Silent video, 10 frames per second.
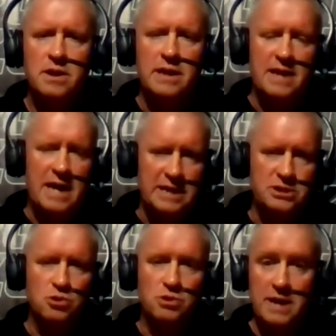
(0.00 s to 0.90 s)
at the high
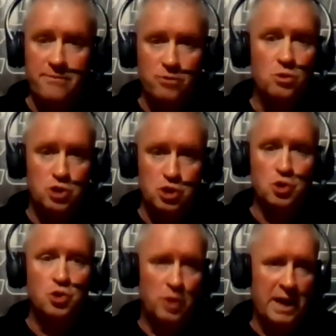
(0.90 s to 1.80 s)
school level,
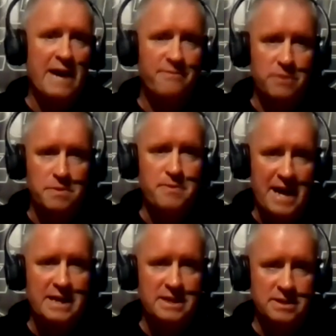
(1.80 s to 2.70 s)
school would have to be
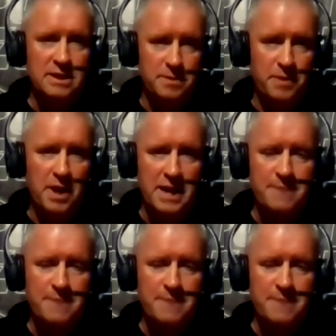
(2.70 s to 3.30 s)
back in the play.